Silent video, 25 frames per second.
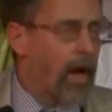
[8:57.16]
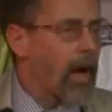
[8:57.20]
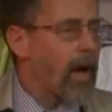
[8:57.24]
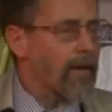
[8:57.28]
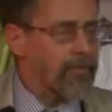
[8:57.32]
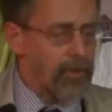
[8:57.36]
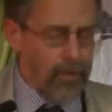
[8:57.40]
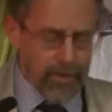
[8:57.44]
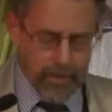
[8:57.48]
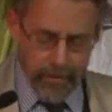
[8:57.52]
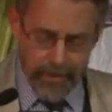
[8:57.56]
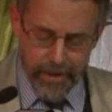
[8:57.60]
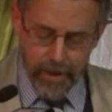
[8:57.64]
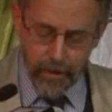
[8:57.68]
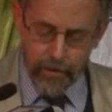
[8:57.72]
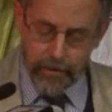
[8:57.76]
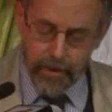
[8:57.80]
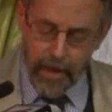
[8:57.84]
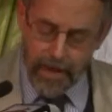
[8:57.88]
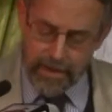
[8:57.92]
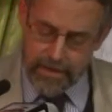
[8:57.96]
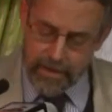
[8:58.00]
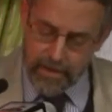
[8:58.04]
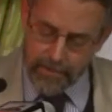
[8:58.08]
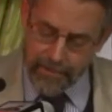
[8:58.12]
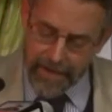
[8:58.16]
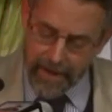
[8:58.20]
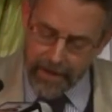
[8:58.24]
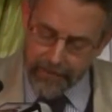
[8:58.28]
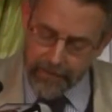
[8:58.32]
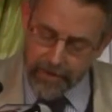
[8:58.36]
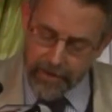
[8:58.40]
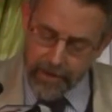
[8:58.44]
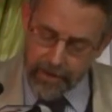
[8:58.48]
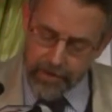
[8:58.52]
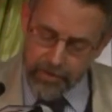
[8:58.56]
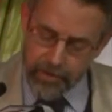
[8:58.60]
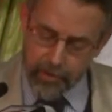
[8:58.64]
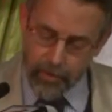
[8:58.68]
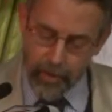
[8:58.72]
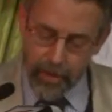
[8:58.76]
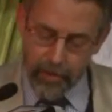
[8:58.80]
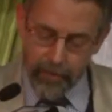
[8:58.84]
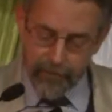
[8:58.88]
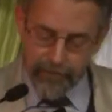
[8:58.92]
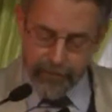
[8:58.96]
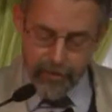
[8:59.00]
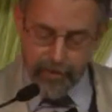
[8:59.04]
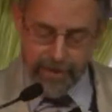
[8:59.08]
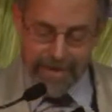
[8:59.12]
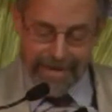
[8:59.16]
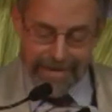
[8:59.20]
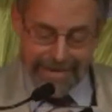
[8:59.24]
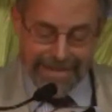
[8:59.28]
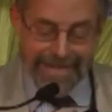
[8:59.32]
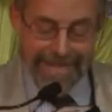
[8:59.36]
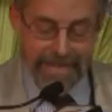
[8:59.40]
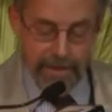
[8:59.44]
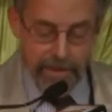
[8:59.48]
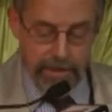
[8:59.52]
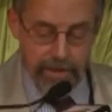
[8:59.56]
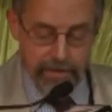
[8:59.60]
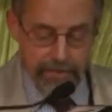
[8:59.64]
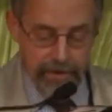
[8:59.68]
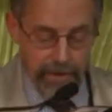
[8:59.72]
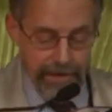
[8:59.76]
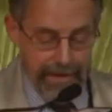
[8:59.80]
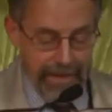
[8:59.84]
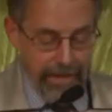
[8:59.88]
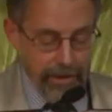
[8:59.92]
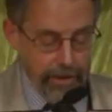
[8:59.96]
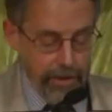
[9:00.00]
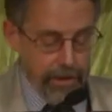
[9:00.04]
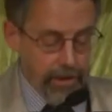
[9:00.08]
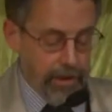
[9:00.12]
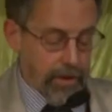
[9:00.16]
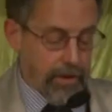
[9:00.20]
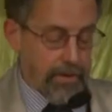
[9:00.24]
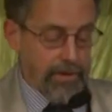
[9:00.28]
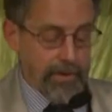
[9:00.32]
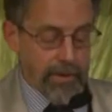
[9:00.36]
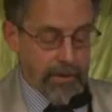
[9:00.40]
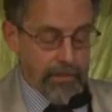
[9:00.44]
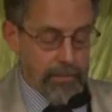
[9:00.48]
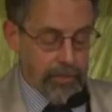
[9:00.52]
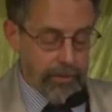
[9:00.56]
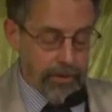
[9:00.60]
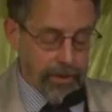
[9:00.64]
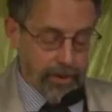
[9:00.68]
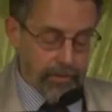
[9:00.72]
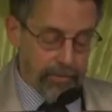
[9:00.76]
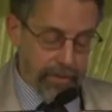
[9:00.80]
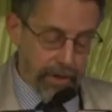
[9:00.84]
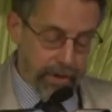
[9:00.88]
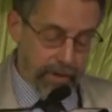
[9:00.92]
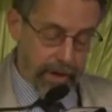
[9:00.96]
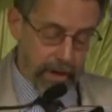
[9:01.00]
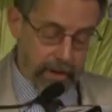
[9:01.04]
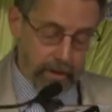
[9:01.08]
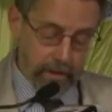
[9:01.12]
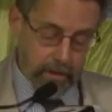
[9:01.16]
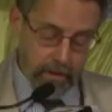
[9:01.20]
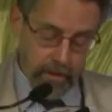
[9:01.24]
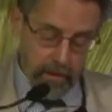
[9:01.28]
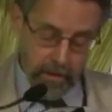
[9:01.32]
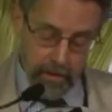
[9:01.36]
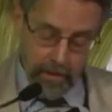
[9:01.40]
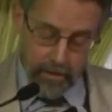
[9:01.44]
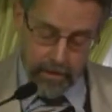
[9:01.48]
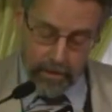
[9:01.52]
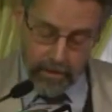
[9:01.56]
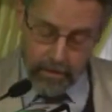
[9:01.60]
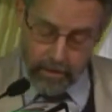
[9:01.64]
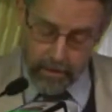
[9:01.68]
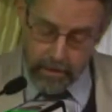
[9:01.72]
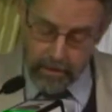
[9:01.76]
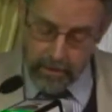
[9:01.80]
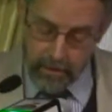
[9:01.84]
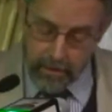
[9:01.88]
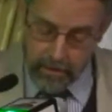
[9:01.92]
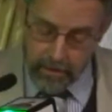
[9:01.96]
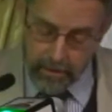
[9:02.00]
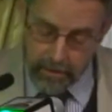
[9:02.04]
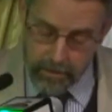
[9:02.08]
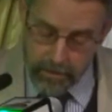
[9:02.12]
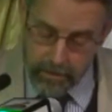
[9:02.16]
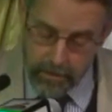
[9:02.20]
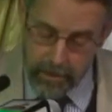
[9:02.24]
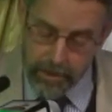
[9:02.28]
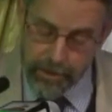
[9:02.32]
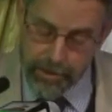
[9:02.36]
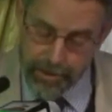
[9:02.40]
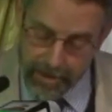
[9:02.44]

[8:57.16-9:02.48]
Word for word: Of course, we know lots about the 12 elites of the later years of the Buyid period. The